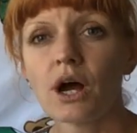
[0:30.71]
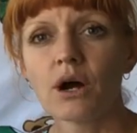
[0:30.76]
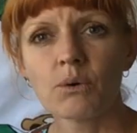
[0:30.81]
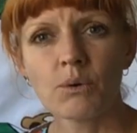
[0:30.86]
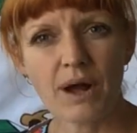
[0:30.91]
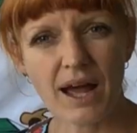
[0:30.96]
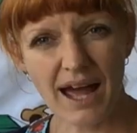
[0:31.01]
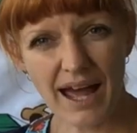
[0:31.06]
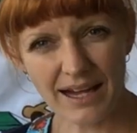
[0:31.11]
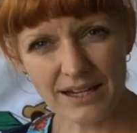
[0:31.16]

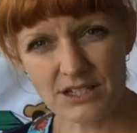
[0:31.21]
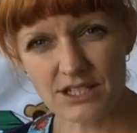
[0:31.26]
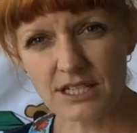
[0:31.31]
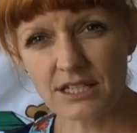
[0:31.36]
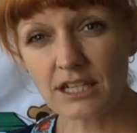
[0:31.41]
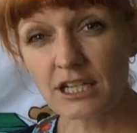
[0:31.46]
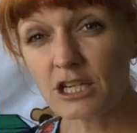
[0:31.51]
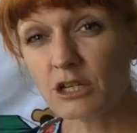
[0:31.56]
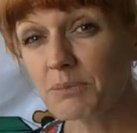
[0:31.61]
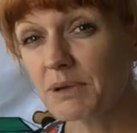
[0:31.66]
We're actually
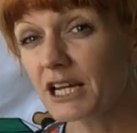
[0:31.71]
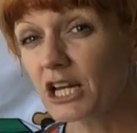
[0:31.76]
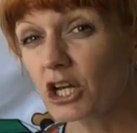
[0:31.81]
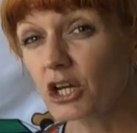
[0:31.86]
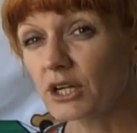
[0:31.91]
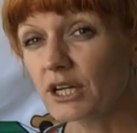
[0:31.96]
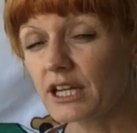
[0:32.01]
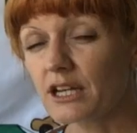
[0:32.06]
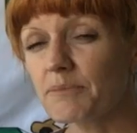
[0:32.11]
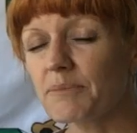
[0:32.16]
going to be
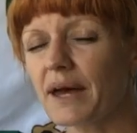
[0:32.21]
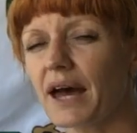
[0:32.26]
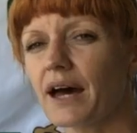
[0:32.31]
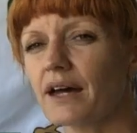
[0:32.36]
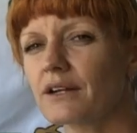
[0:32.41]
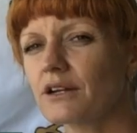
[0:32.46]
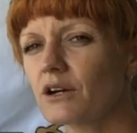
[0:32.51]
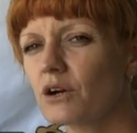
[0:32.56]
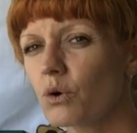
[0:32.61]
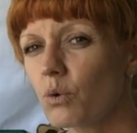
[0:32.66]
learning about
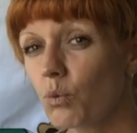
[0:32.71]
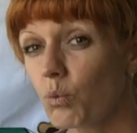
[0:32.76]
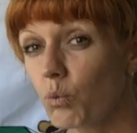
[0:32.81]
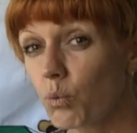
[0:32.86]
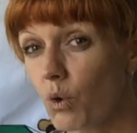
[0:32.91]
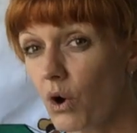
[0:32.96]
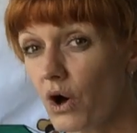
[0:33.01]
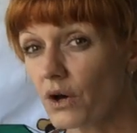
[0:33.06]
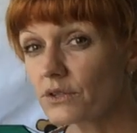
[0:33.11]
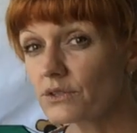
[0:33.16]

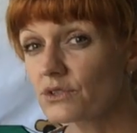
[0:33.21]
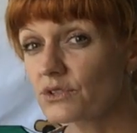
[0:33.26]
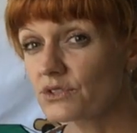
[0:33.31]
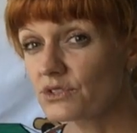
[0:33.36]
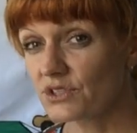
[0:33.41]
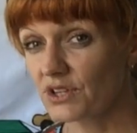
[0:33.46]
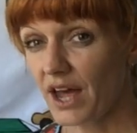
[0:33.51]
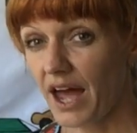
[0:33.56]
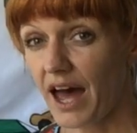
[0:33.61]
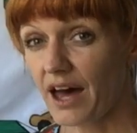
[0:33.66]
what
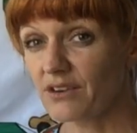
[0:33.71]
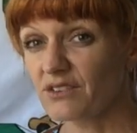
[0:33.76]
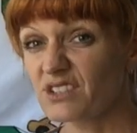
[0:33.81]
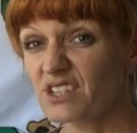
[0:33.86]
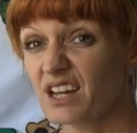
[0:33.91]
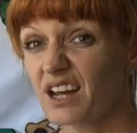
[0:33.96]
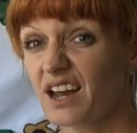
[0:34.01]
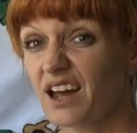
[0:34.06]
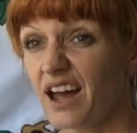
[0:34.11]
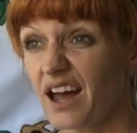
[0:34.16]
sound
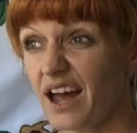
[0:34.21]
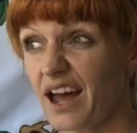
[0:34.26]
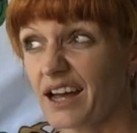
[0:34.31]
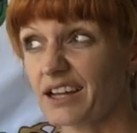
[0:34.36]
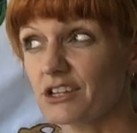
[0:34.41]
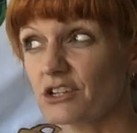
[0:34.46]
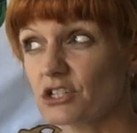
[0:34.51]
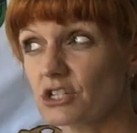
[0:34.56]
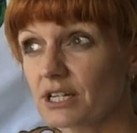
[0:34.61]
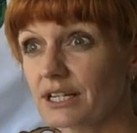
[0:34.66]

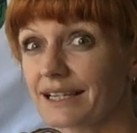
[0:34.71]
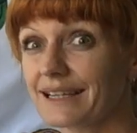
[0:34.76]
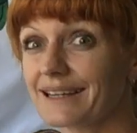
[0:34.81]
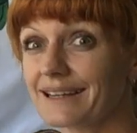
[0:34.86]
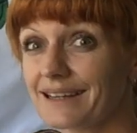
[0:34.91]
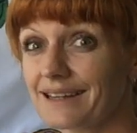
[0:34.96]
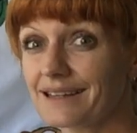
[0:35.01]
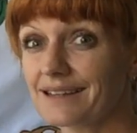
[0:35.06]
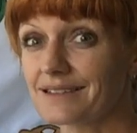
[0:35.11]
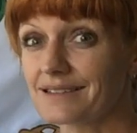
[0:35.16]
actually
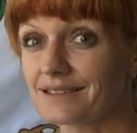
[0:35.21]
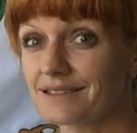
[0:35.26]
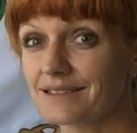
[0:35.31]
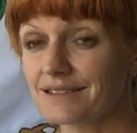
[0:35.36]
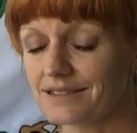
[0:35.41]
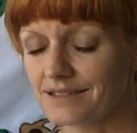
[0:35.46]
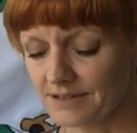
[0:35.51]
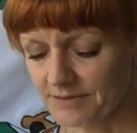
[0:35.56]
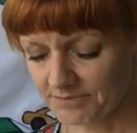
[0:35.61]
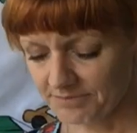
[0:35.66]

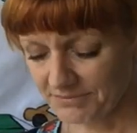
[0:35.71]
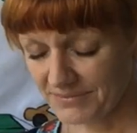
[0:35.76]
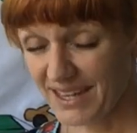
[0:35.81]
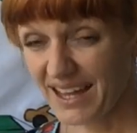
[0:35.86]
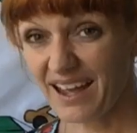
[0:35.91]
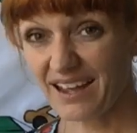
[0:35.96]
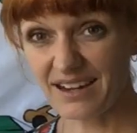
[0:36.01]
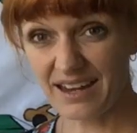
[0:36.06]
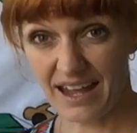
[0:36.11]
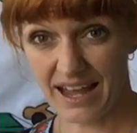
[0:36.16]
is
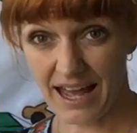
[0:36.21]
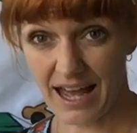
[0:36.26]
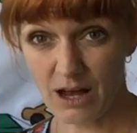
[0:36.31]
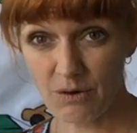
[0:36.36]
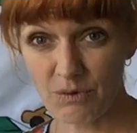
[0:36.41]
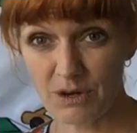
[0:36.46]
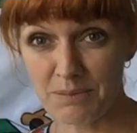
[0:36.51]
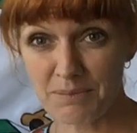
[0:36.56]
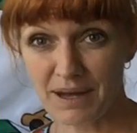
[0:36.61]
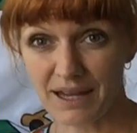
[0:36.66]
and how
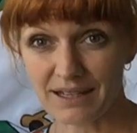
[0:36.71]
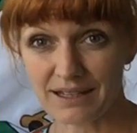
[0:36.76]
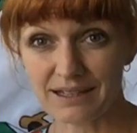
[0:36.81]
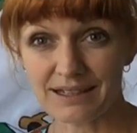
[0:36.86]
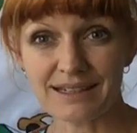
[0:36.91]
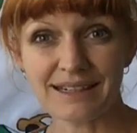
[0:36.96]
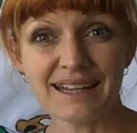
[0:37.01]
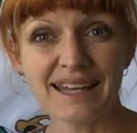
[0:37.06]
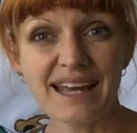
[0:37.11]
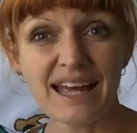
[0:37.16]
we make
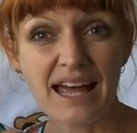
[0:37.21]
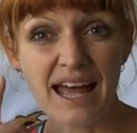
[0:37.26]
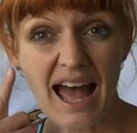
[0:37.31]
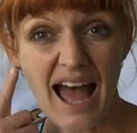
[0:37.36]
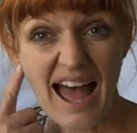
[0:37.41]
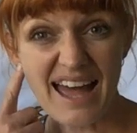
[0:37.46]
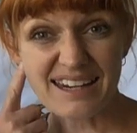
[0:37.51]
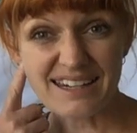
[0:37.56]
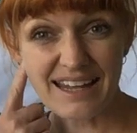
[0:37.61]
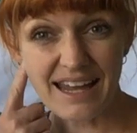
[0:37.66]
it
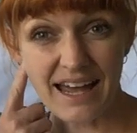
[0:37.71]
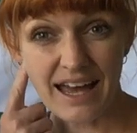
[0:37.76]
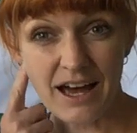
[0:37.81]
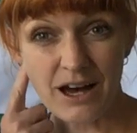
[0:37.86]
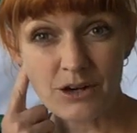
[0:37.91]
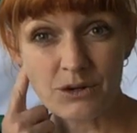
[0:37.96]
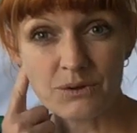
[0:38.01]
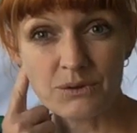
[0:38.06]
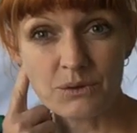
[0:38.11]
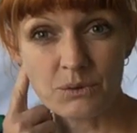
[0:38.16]
and how
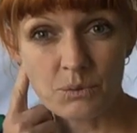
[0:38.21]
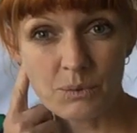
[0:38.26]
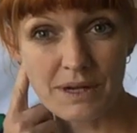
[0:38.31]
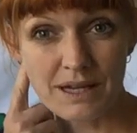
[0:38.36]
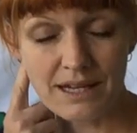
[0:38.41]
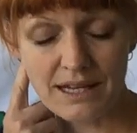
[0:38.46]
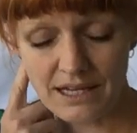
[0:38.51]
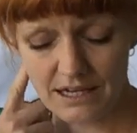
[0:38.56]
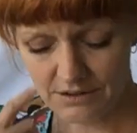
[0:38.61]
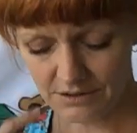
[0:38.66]
we
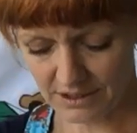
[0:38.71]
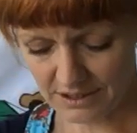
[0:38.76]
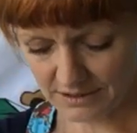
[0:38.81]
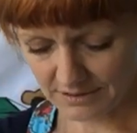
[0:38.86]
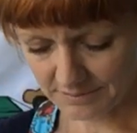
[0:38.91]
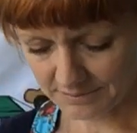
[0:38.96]
hear it.